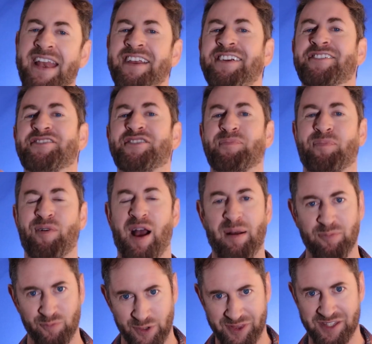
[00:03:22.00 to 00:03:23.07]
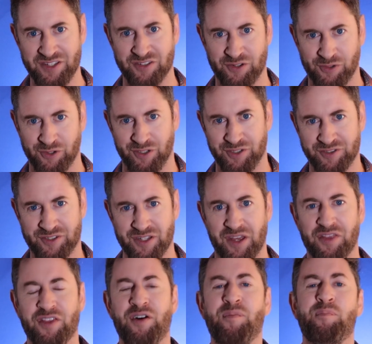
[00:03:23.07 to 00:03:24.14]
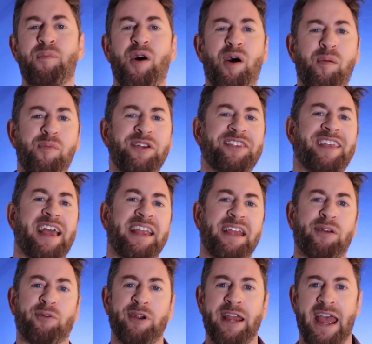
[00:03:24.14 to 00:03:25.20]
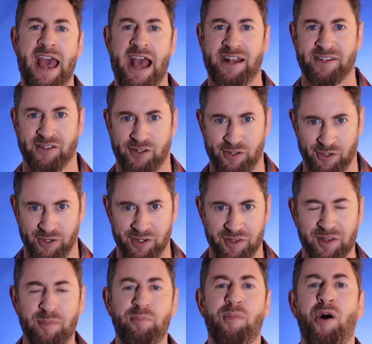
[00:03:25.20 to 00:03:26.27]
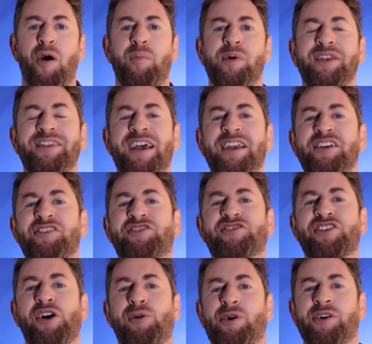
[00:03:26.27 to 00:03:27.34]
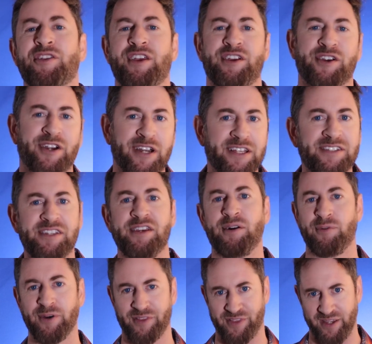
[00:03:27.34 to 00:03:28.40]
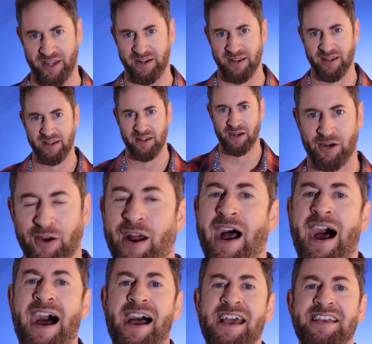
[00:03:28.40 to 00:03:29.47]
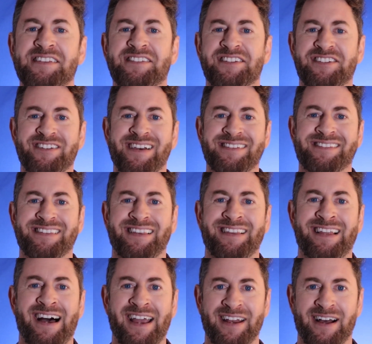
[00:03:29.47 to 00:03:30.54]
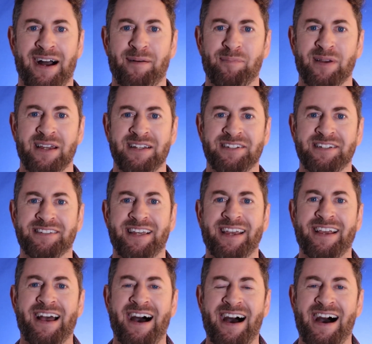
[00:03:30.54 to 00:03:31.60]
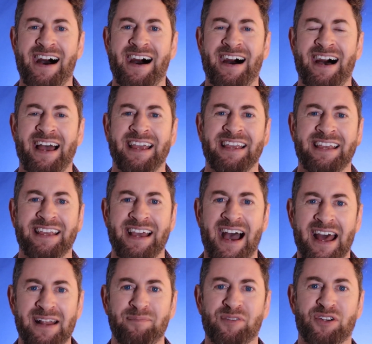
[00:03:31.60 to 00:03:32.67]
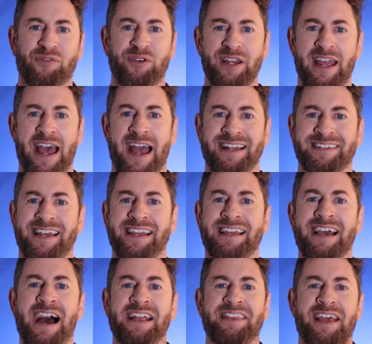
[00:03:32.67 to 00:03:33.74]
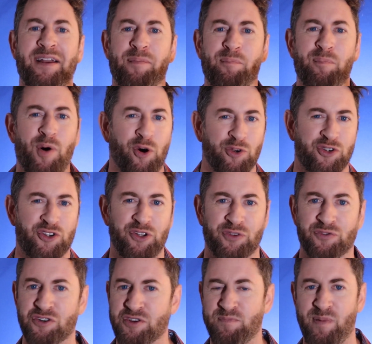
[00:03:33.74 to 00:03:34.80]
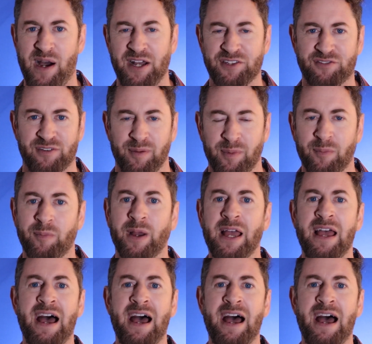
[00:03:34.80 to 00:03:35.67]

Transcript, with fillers: And here's the problem with these girls. The moment that you react to her, the moment that you show her that you're gonna deal with it, her eyes just light up. She's like, ah, I got him to react. I got that emotional response from him.